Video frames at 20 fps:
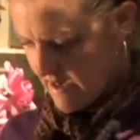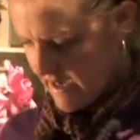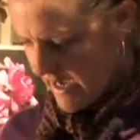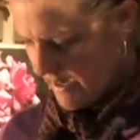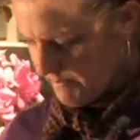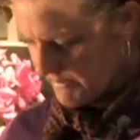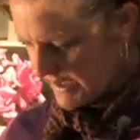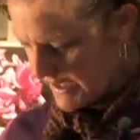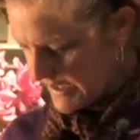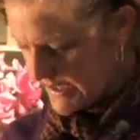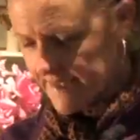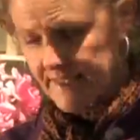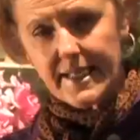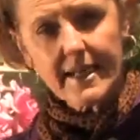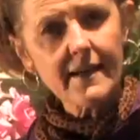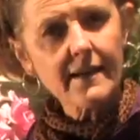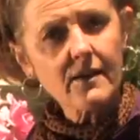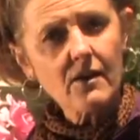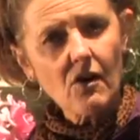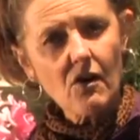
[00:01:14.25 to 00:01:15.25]
I'm gonna
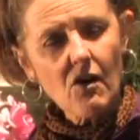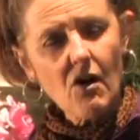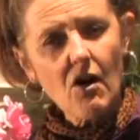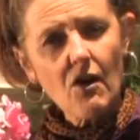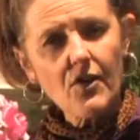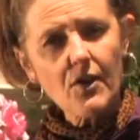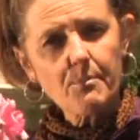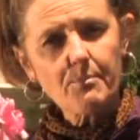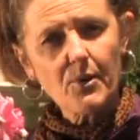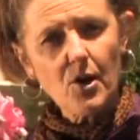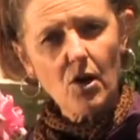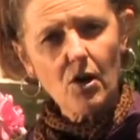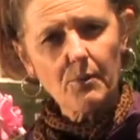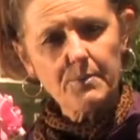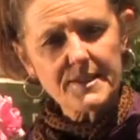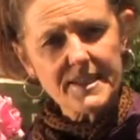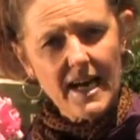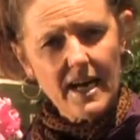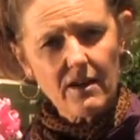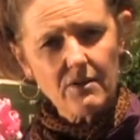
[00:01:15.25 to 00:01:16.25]
dig all the
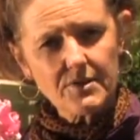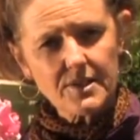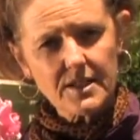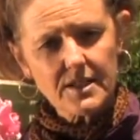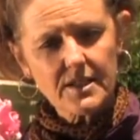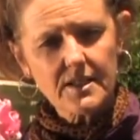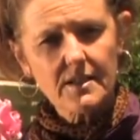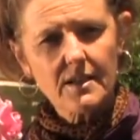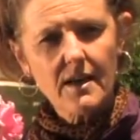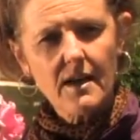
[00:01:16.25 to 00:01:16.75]
bulbs out